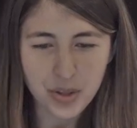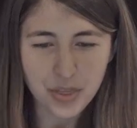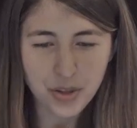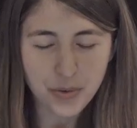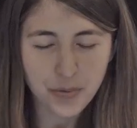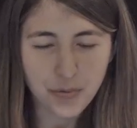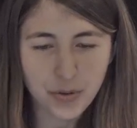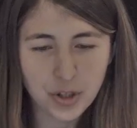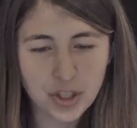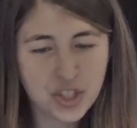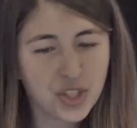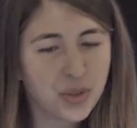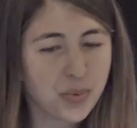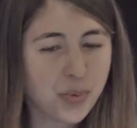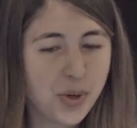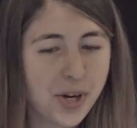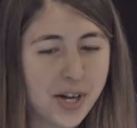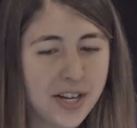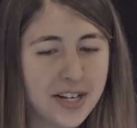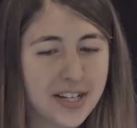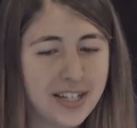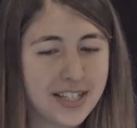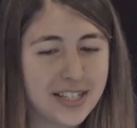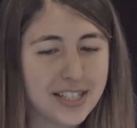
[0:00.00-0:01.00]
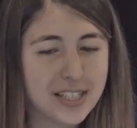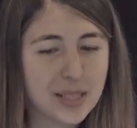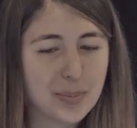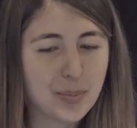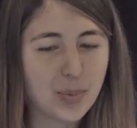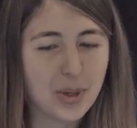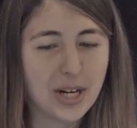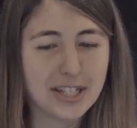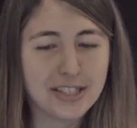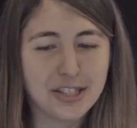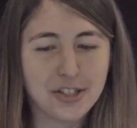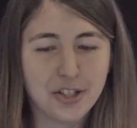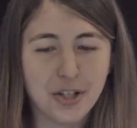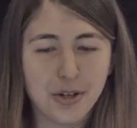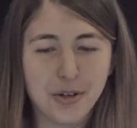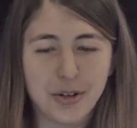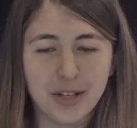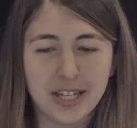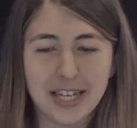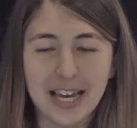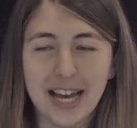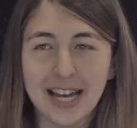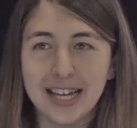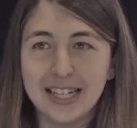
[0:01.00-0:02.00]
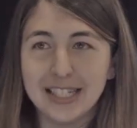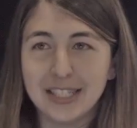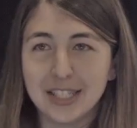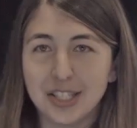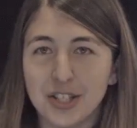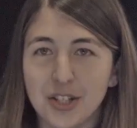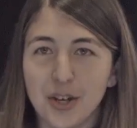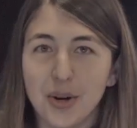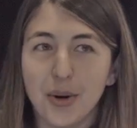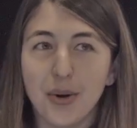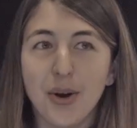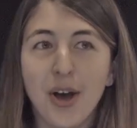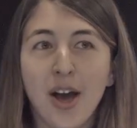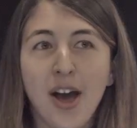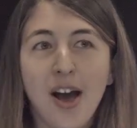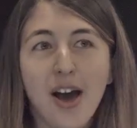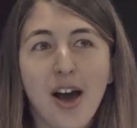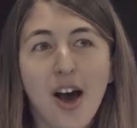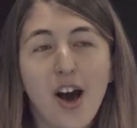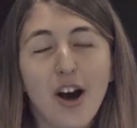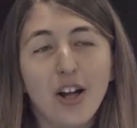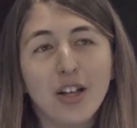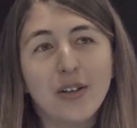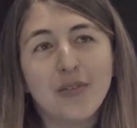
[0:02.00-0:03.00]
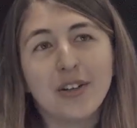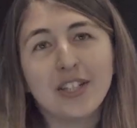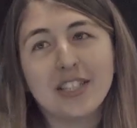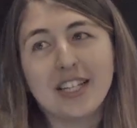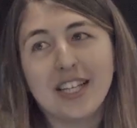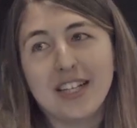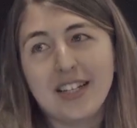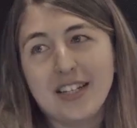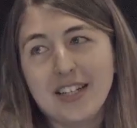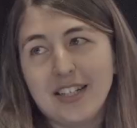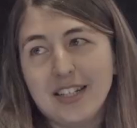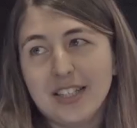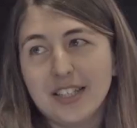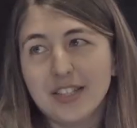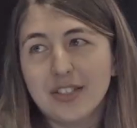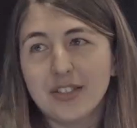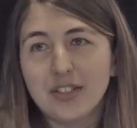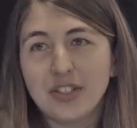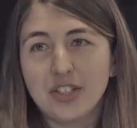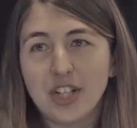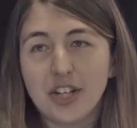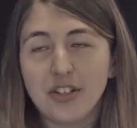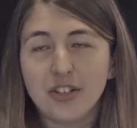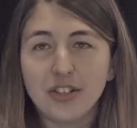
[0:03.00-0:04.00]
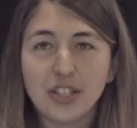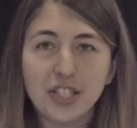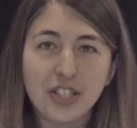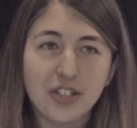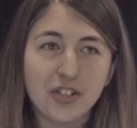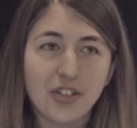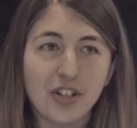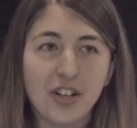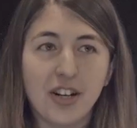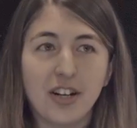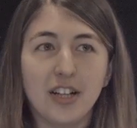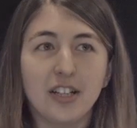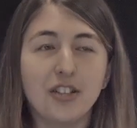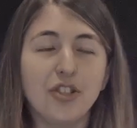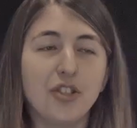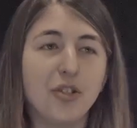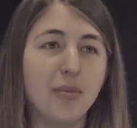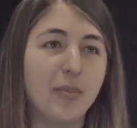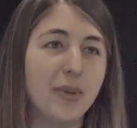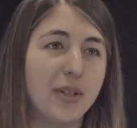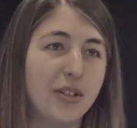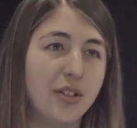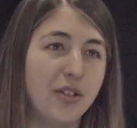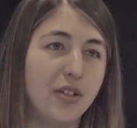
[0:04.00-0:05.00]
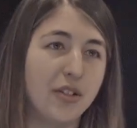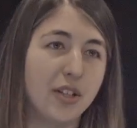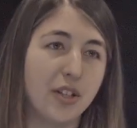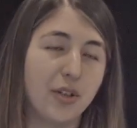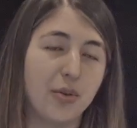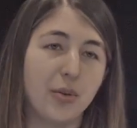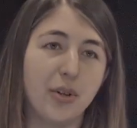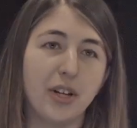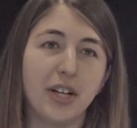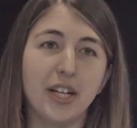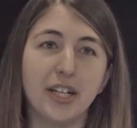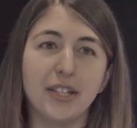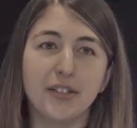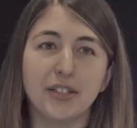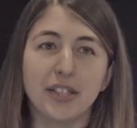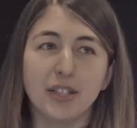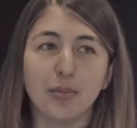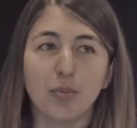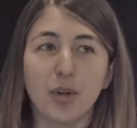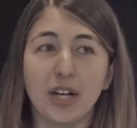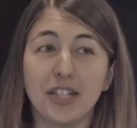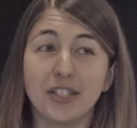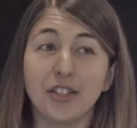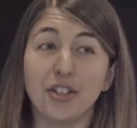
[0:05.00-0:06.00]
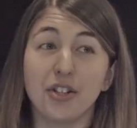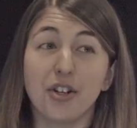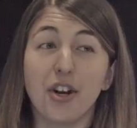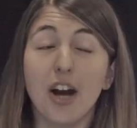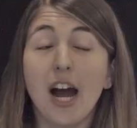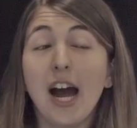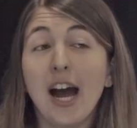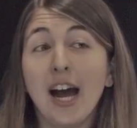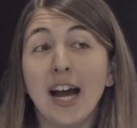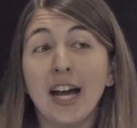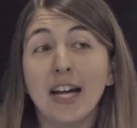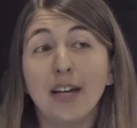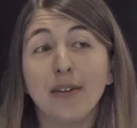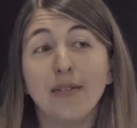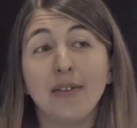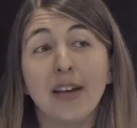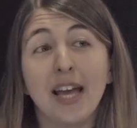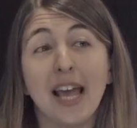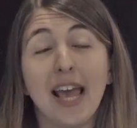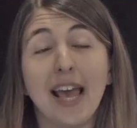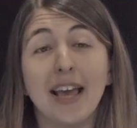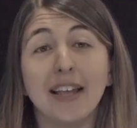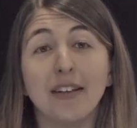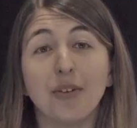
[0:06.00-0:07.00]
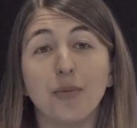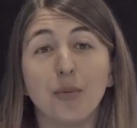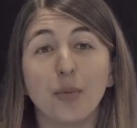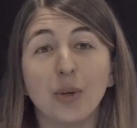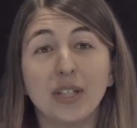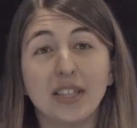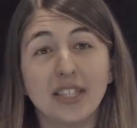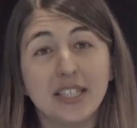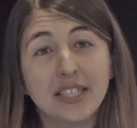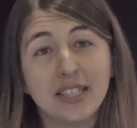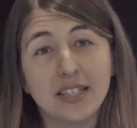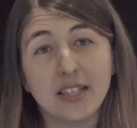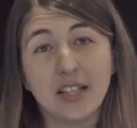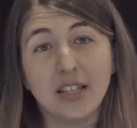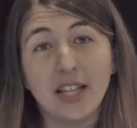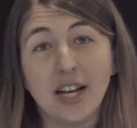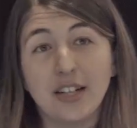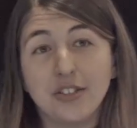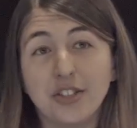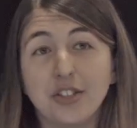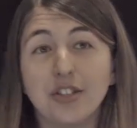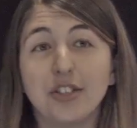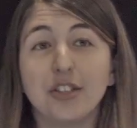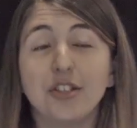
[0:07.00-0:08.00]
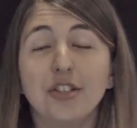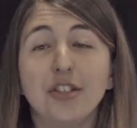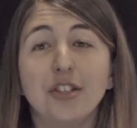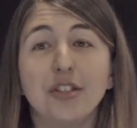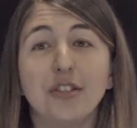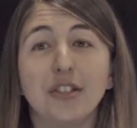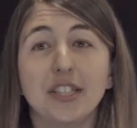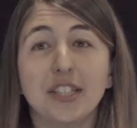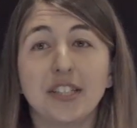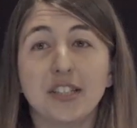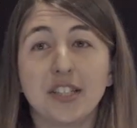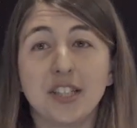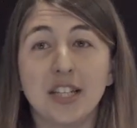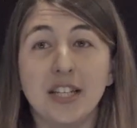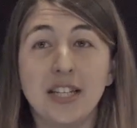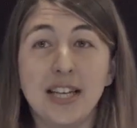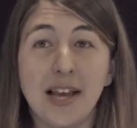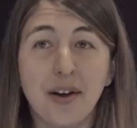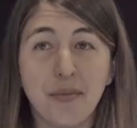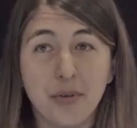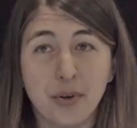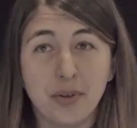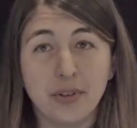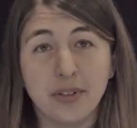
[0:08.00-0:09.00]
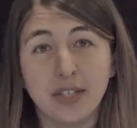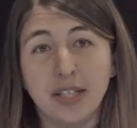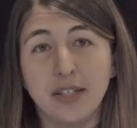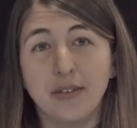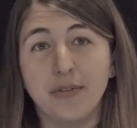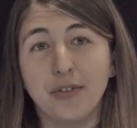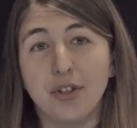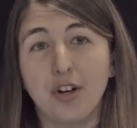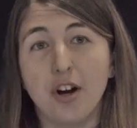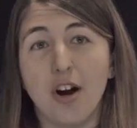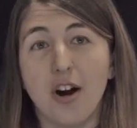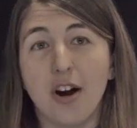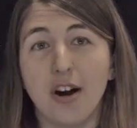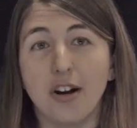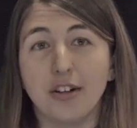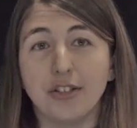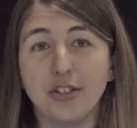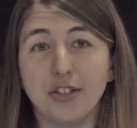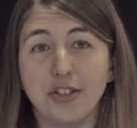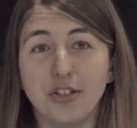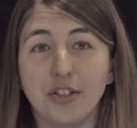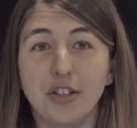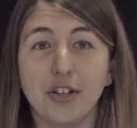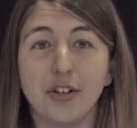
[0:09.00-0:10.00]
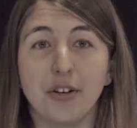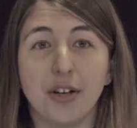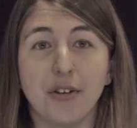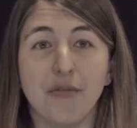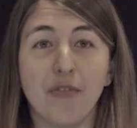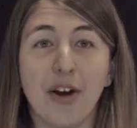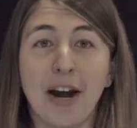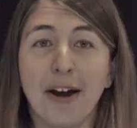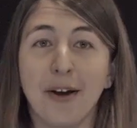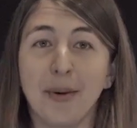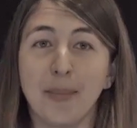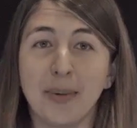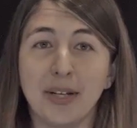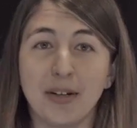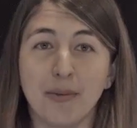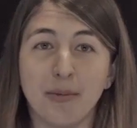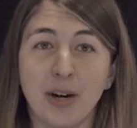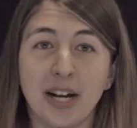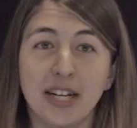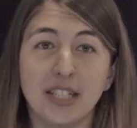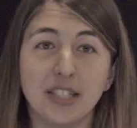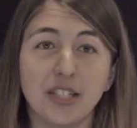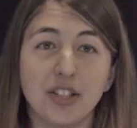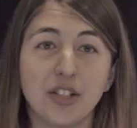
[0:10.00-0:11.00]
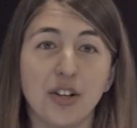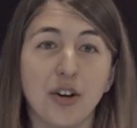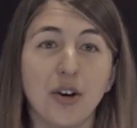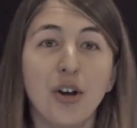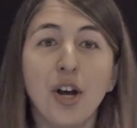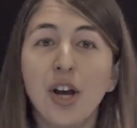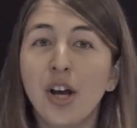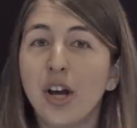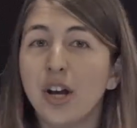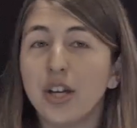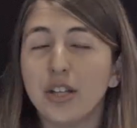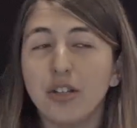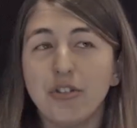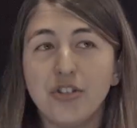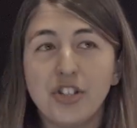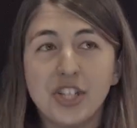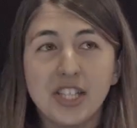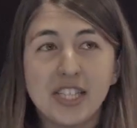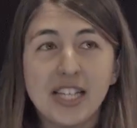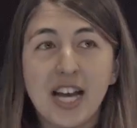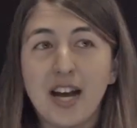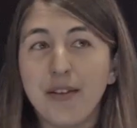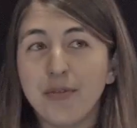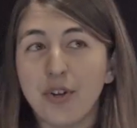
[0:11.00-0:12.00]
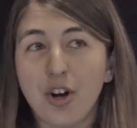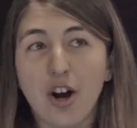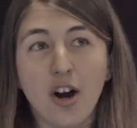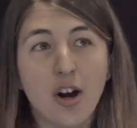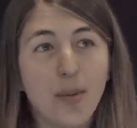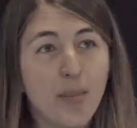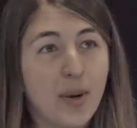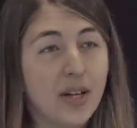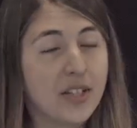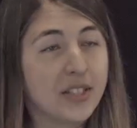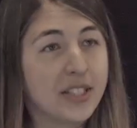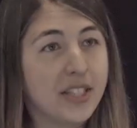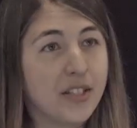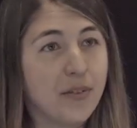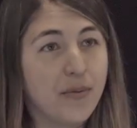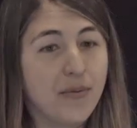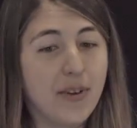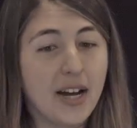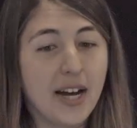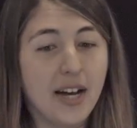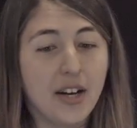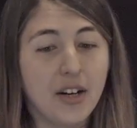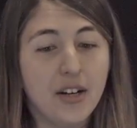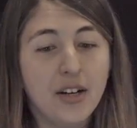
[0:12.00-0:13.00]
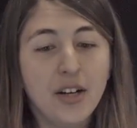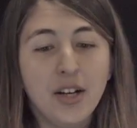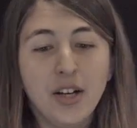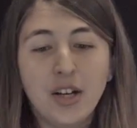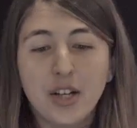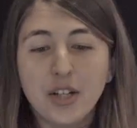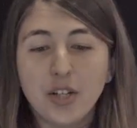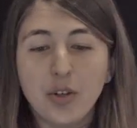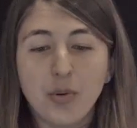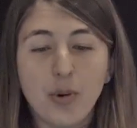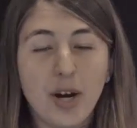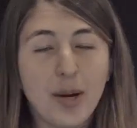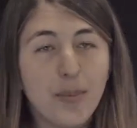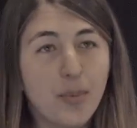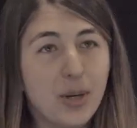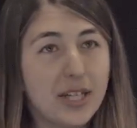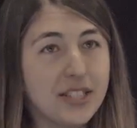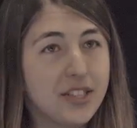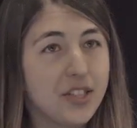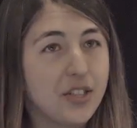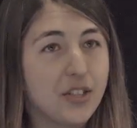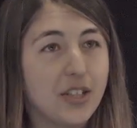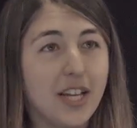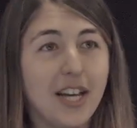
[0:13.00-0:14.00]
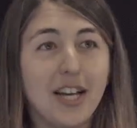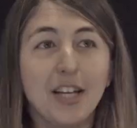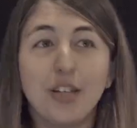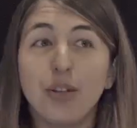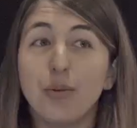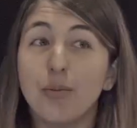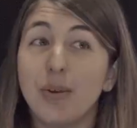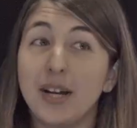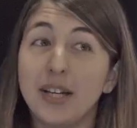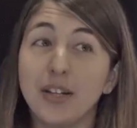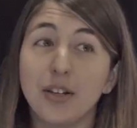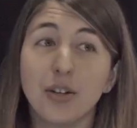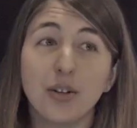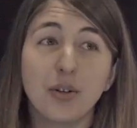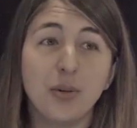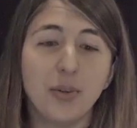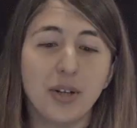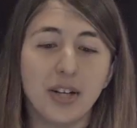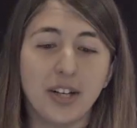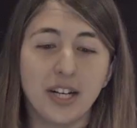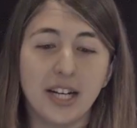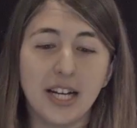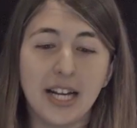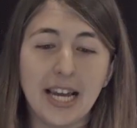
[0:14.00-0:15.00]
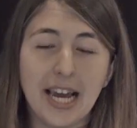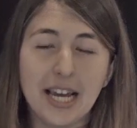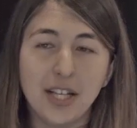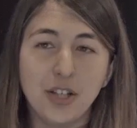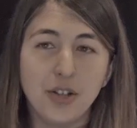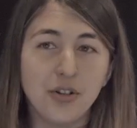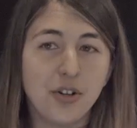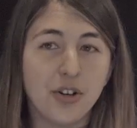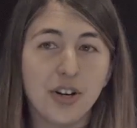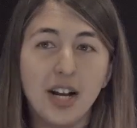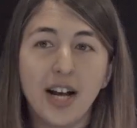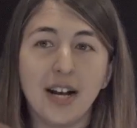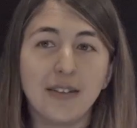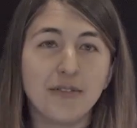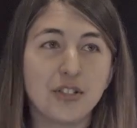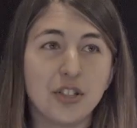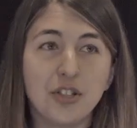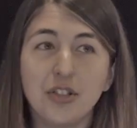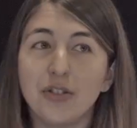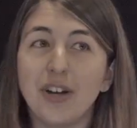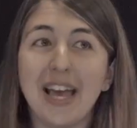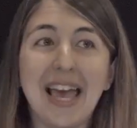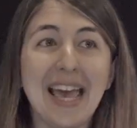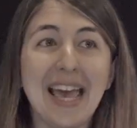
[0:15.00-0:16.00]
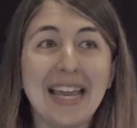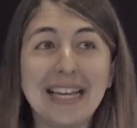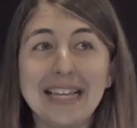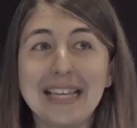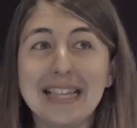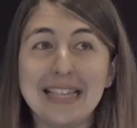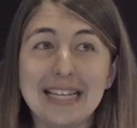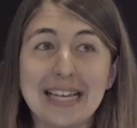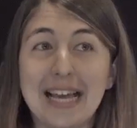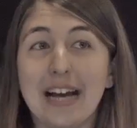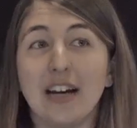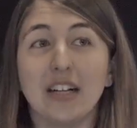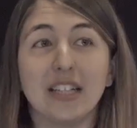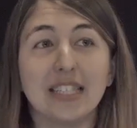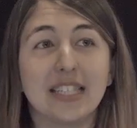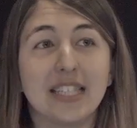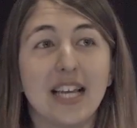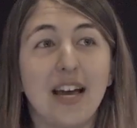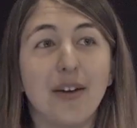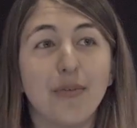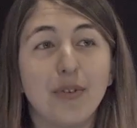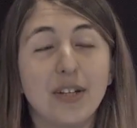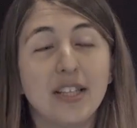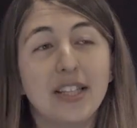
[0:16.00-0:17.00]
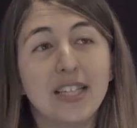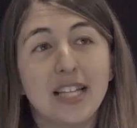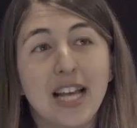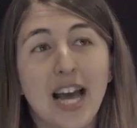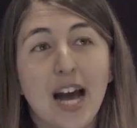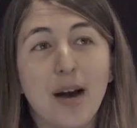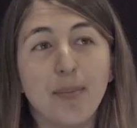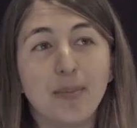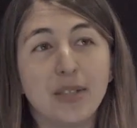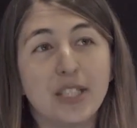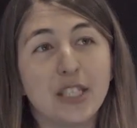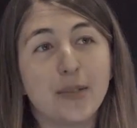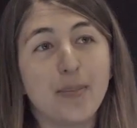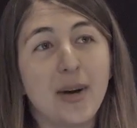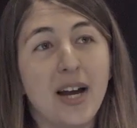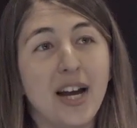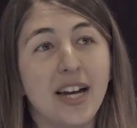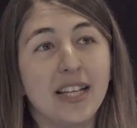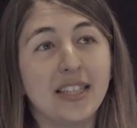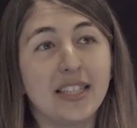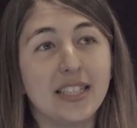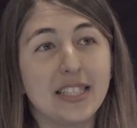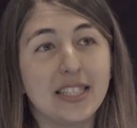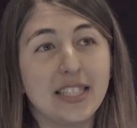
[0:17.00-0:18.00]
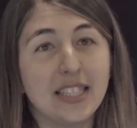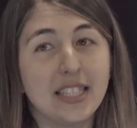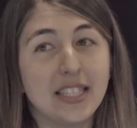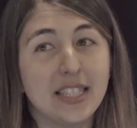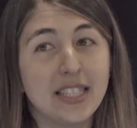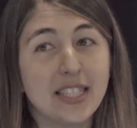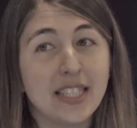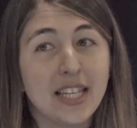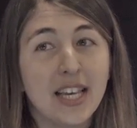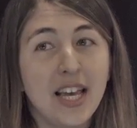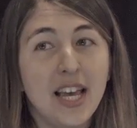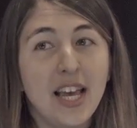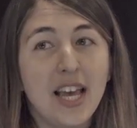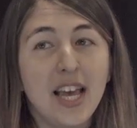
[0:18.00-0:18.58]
The first one is Presto Get. So all of our data is generally stored on Hadoop, and you can query it using Presto or Hive. And what this allows you to do is to never leave your R Studio environment, right? So you just have your R Markdown file, you write Presto Get, you write your query, and you don't have to do anything else. Everything happens behind the scenes.